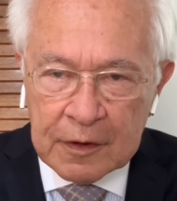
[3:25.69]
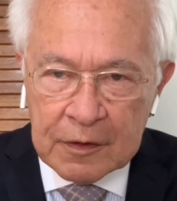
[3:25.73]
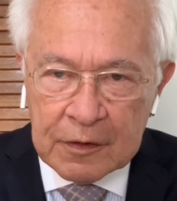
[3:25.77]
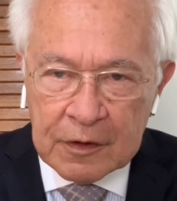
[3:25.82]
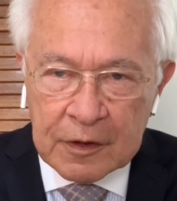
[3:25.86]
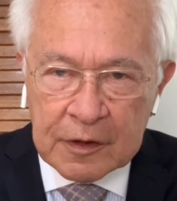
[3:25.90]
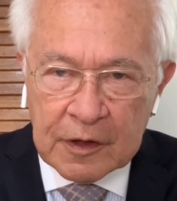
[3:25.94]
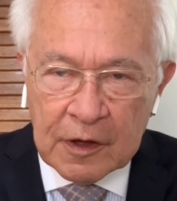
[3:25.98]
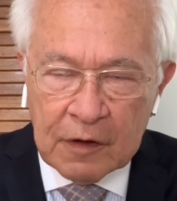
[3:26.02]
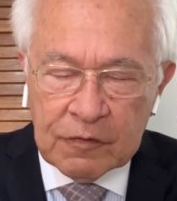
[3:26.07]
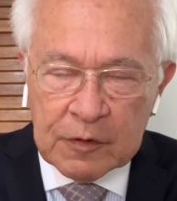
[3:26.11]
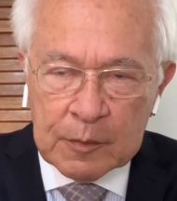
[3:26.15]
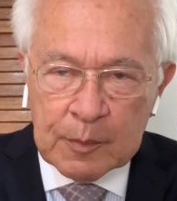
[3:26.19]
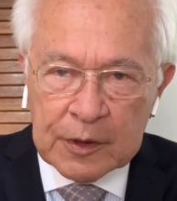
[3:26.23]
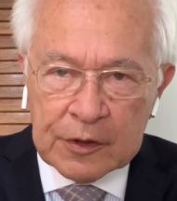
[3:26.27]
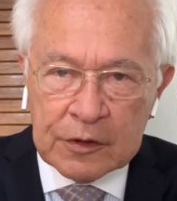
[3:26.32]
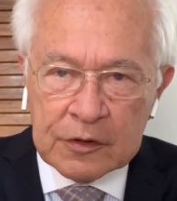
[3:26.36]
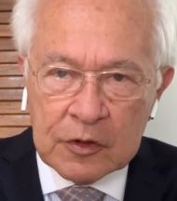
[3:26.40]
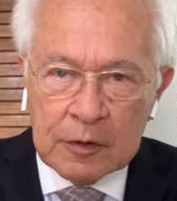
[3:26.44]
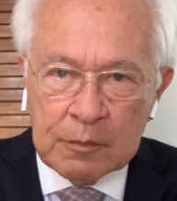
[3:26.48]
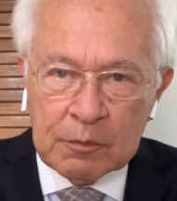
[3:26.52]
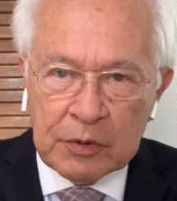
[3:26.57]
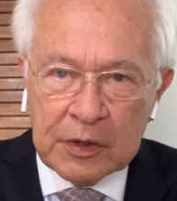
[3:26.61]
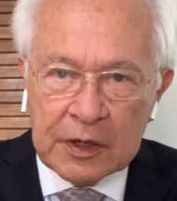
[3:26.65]
The government
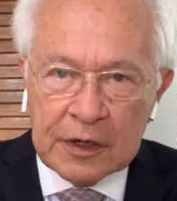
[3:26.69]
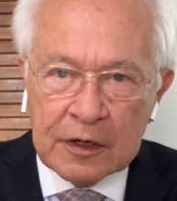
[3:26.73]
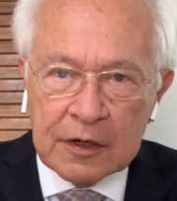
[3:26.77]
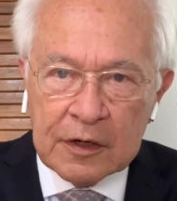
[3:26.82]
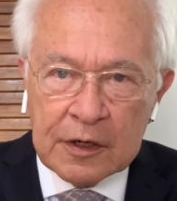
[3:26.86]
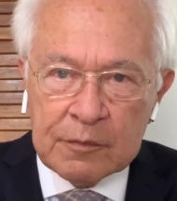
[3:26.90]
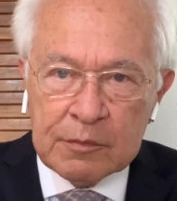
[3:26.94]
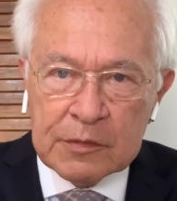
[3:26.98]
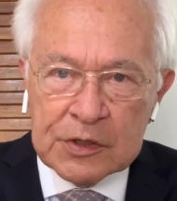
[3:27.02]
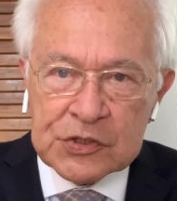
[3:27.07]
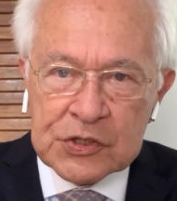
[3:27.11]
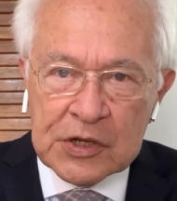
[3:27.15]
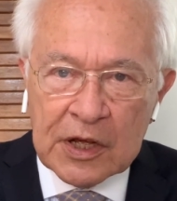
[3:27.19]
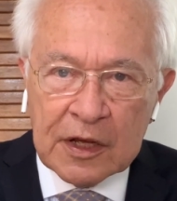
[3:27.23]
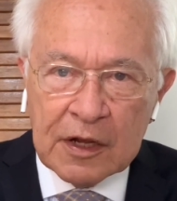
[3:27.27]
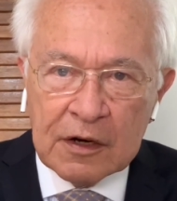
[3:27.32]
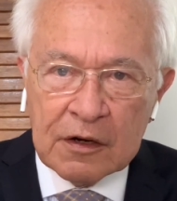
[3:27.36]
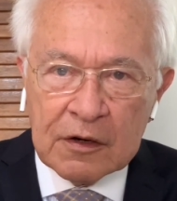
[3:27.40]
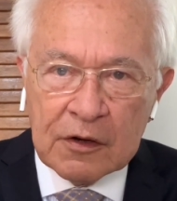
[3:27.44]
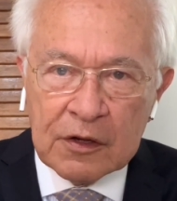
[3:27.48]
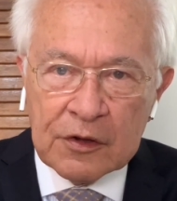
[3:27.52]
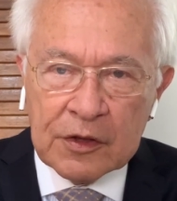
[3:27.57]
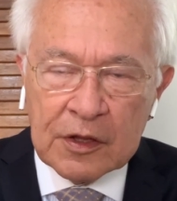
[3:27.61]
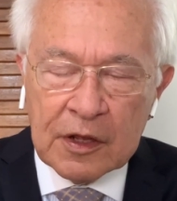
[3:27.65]
completely
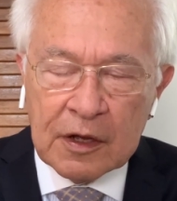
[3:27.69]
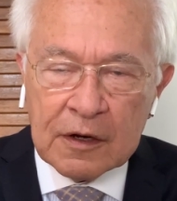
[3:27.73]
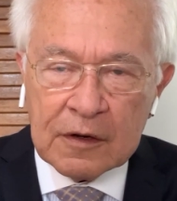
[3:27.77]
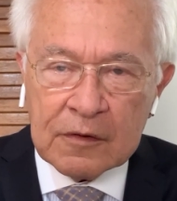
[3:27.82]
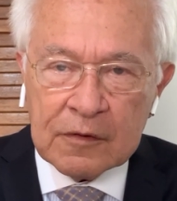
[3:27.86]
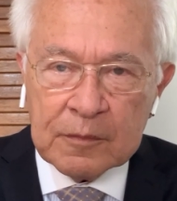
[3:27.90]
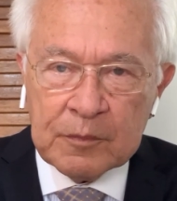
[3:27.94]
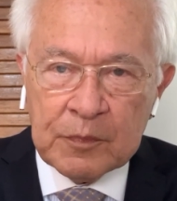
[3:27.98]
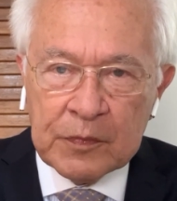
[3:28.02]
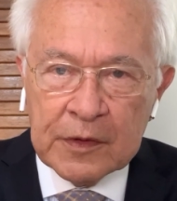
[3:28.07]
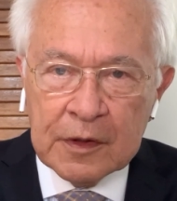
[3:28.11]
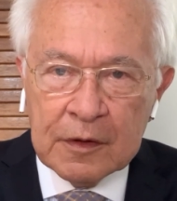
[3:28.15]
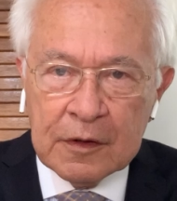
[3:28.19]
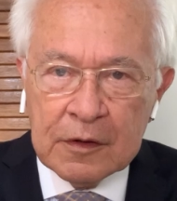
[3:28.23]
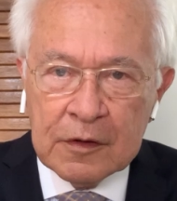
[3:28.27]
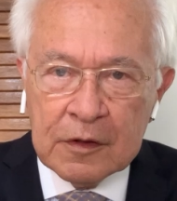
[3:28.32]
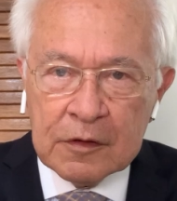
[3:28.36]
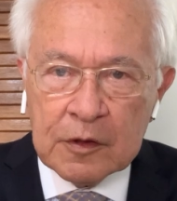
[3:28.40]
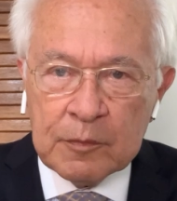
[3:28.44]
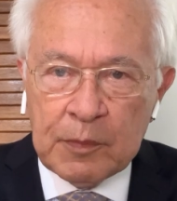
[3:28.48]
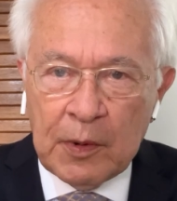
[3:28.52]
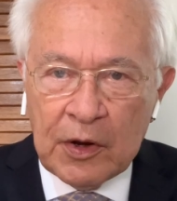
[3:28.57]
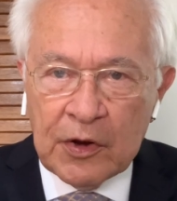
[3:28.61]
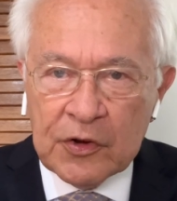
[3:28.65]
mishandled that.
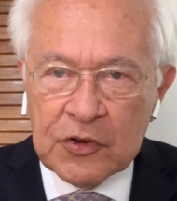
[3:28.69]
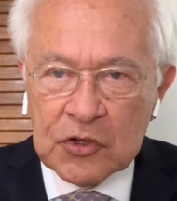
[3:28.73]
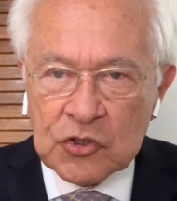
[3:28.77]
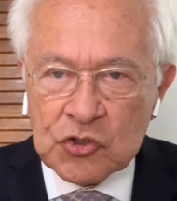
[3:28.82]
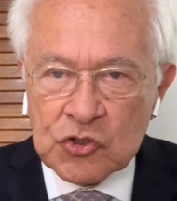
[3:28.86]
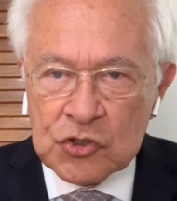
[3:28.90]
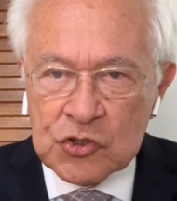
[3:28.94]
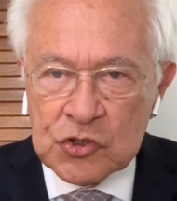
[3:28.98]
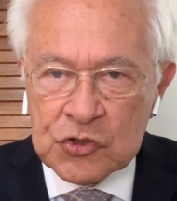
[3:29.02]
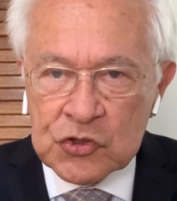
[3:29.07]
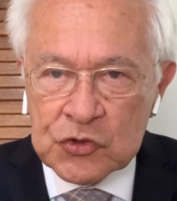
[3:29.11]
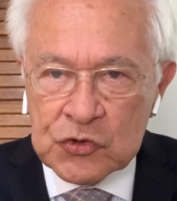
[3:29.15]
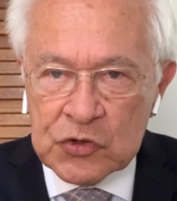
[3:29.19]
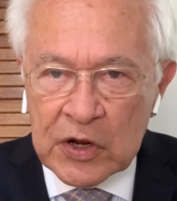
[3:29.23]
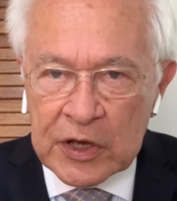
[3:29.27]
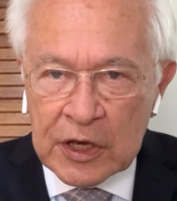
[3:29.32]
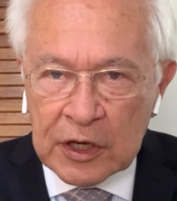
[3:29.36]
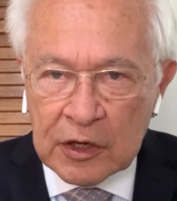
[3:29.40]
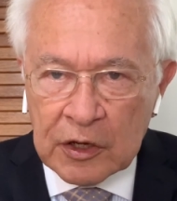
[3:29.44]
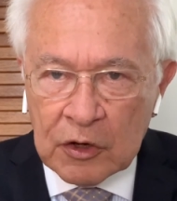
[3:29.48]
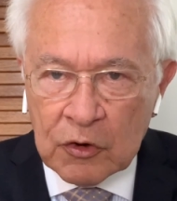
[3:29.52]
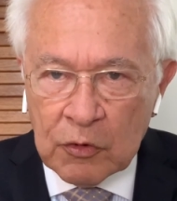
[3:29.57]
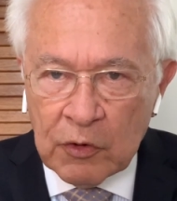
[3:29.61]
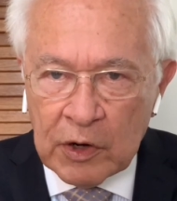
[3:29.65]
The politicians
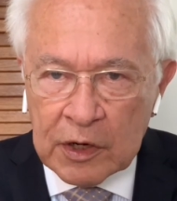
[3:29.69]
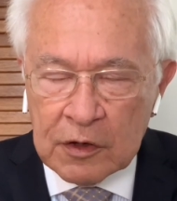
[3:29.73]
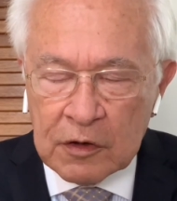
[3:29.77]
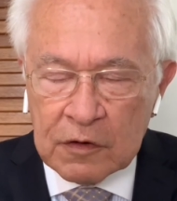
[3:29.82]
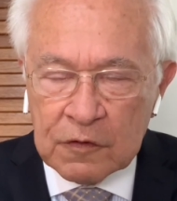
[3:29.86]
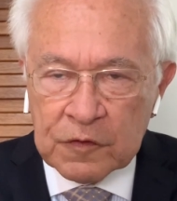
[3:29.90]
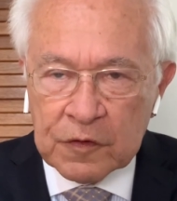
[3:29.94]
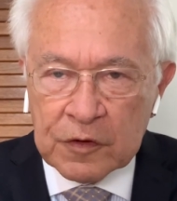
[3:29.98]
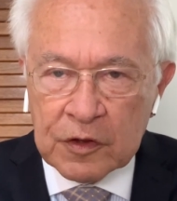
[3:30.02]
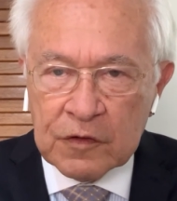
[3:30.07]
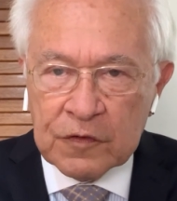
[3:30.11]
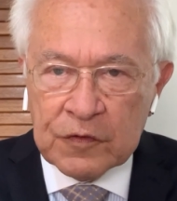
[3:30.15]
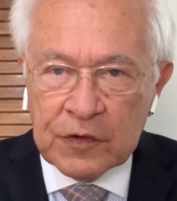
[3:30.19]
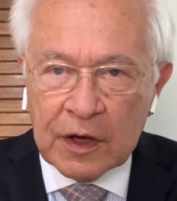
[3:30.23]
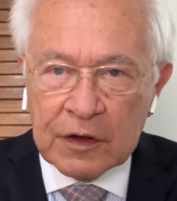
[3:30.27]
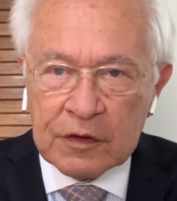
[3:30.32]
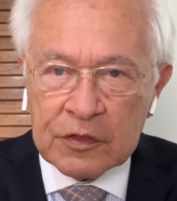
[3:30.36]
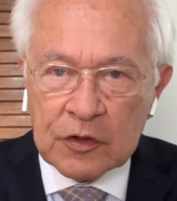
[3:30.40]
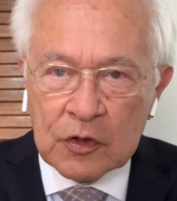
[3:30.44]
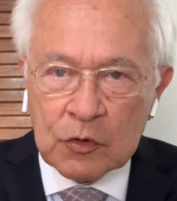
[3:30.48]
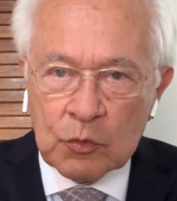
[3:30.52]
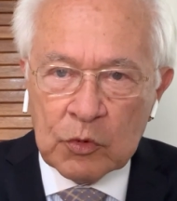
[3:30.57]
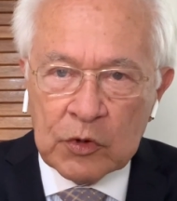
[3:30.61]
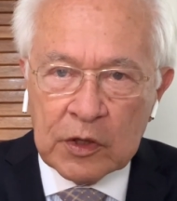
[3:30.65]
take credit for the
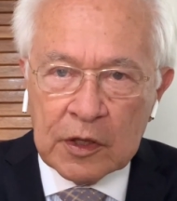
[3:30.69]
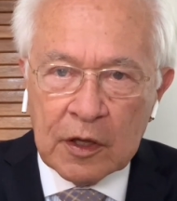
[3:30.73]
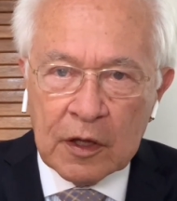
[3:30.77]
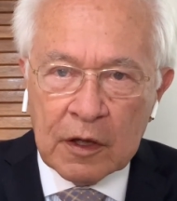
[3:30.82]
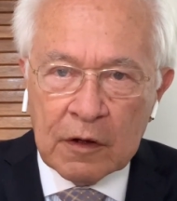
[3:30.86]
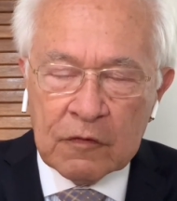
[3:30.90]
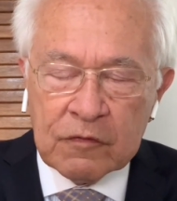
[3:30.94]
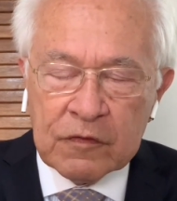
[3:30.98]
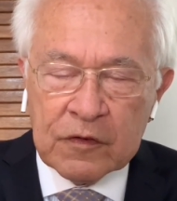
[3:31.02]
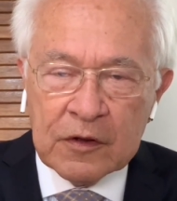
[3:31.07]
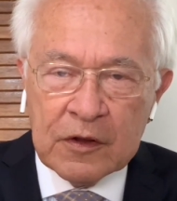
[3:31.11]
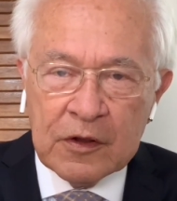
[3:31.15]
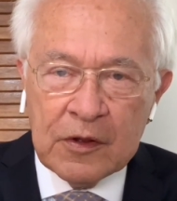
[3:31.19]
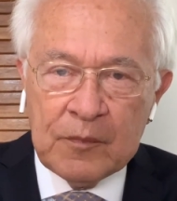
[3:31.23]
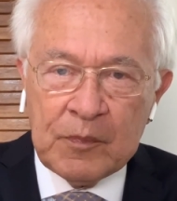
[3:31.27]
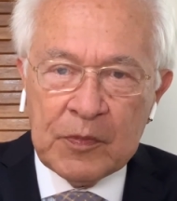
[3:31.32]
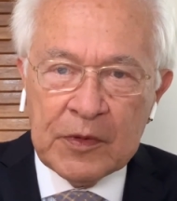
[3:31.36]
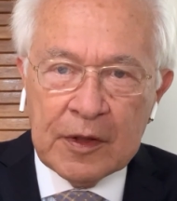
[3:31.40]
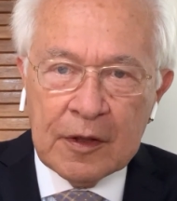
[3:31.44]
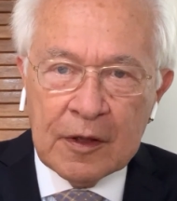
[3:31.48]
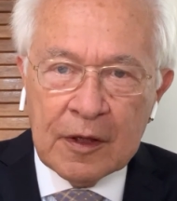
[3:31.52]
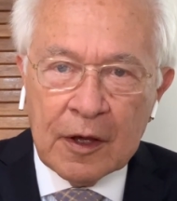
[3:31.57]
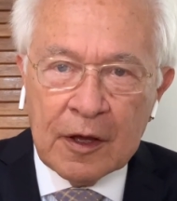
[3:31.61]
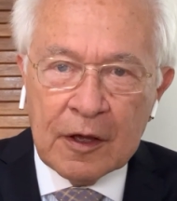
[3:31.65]
fact that we have
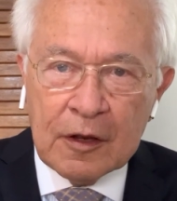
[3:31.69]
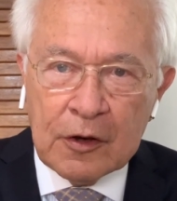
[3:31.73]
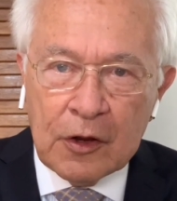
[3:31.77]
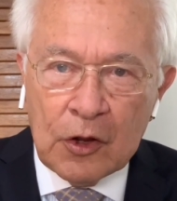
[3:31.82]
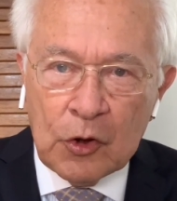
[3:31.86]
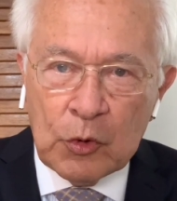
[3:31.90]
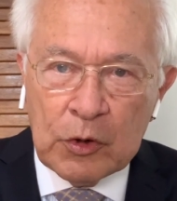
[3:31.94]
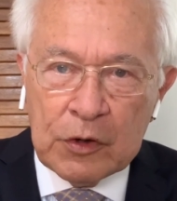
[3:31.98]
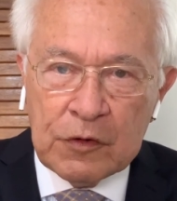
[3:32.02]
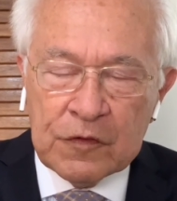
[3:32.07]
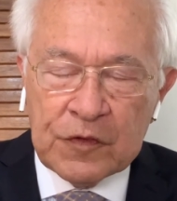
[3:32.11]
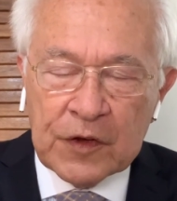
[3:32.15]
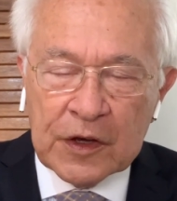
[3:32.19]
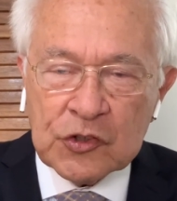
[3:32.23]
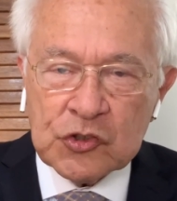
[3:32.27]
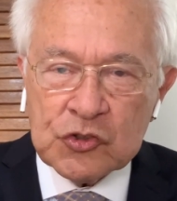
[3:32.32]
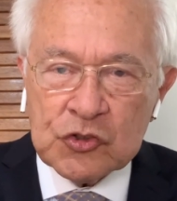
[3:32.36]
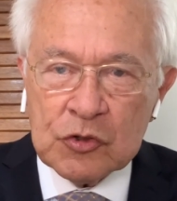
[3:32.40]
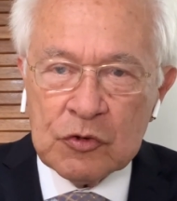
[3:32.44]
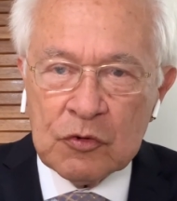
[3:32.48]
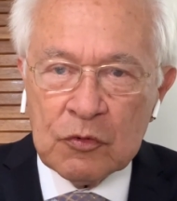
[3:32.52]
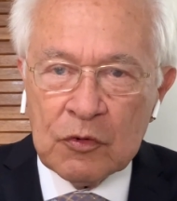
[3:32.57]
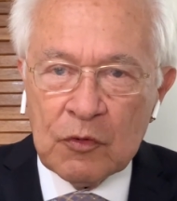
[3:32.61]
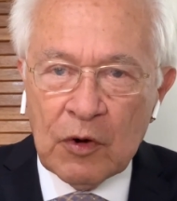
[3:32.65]
a low
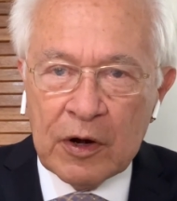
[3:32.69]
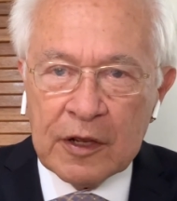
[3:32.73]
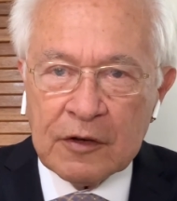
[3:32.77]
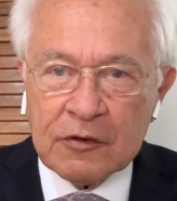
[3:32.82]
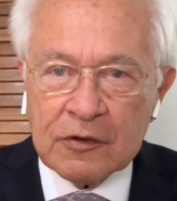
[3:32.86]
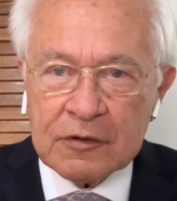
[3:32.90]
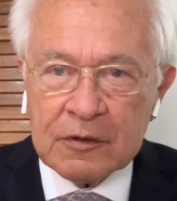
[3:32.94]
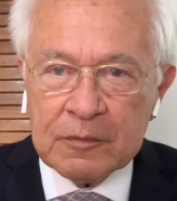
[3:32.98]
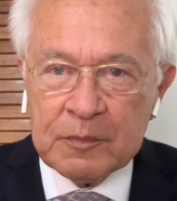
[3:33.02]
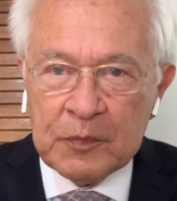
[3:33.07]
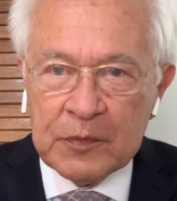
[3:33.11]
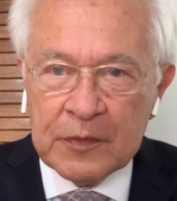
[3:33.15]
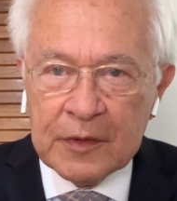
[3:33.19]
infection rate